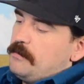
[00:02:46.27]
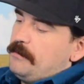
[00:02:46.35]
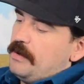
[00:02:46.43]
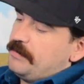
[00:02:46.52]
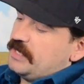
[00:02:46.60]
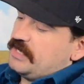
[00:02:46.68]

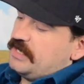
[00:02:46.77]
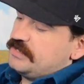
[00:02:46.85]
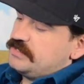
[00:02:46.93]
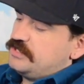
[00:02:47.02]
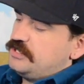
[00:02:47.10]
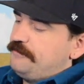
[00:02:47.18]
but
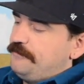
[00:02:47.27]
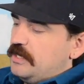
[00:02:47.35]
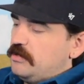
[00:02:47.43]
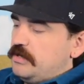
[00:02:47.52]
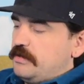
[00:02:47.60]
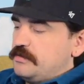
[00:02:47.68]
because she
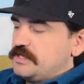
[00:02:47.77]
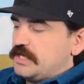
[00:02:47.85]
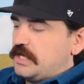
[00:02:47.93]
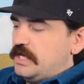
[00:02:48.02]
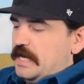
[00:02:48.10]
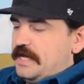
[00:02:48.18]
figured it was a
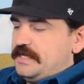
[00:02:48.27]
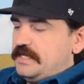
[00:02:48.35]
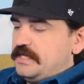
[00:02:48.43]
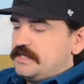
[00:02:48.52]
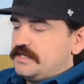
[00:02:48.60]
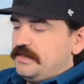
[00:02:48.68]
good
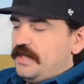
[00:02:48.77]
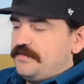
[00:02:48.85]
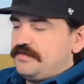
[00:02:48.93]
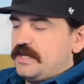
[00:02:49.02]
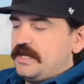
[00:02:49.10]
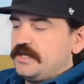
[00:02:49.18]
idea to
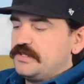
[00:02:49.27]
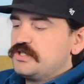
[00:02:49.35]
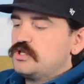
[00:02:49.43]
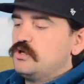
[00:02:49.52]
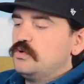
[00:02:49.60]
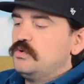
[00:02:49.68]
let
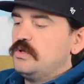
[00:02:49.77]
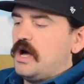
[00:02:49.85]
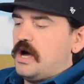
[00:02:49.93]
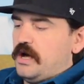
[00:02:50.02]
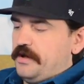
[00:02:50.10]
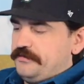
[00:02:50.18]
things cool
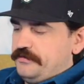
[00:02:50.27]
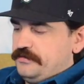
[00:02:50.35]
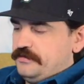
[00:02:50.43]
off,